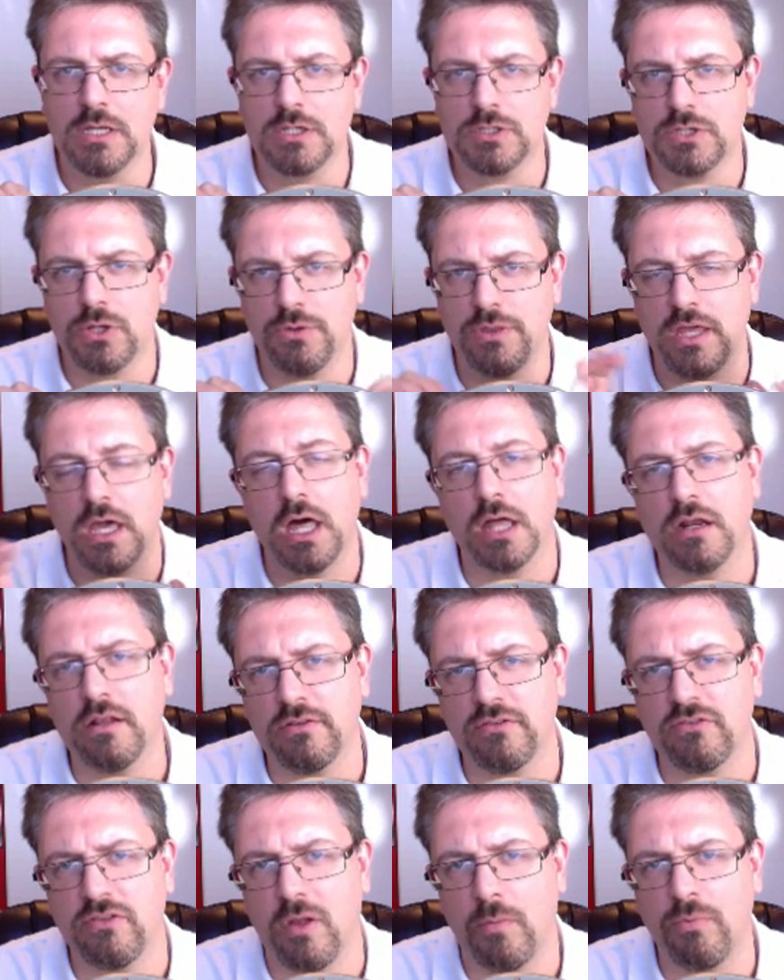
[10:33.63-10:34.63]
So the
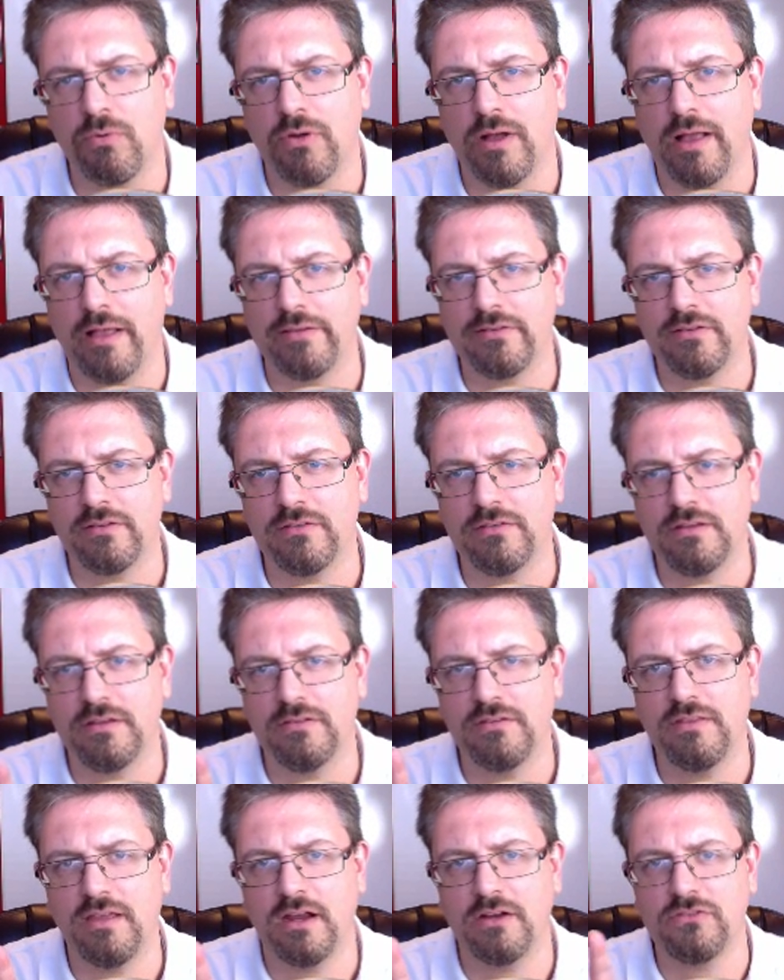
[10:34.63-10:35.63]
uninstall process
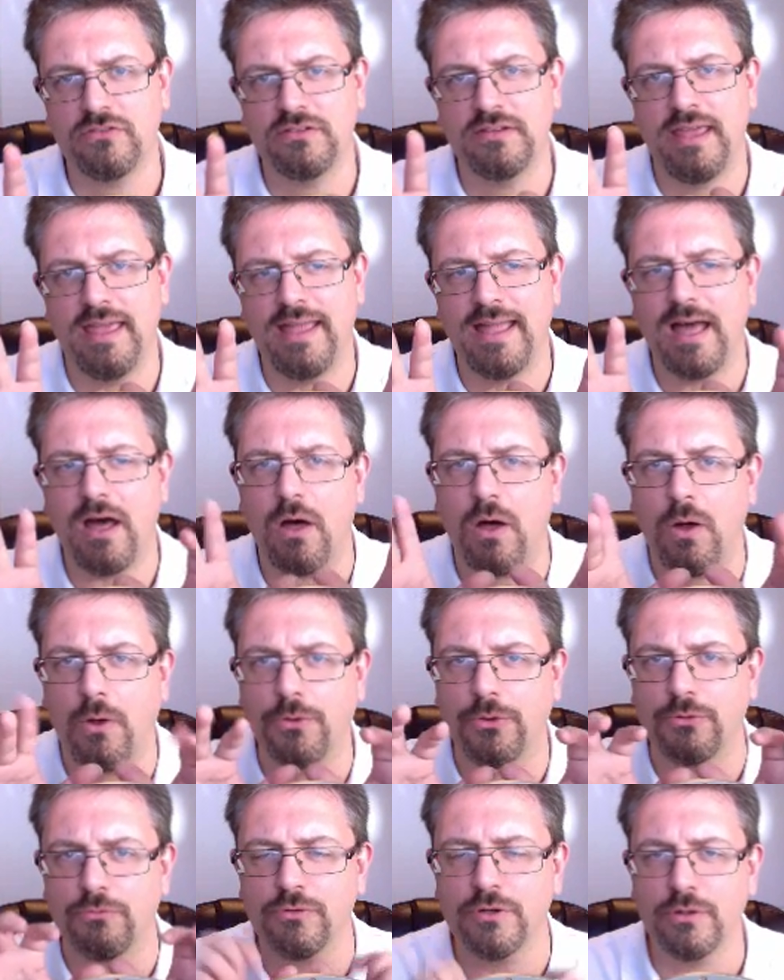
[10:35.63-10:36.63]
is there to take out
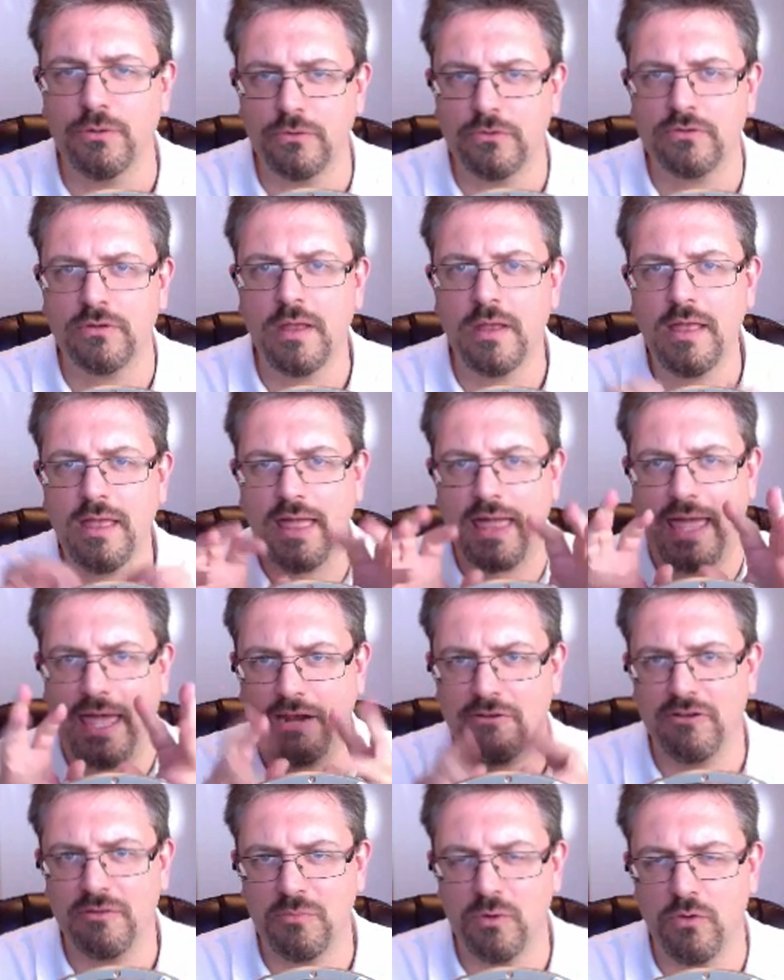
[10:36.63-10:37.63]
all the roots
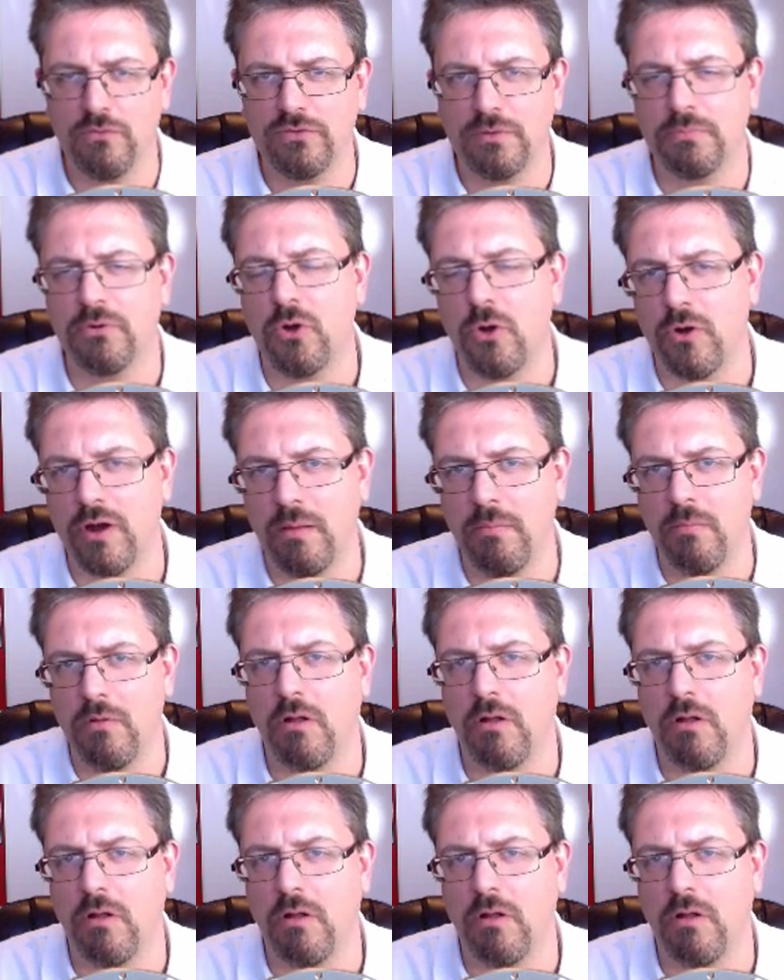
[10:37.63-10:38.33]
and remove the program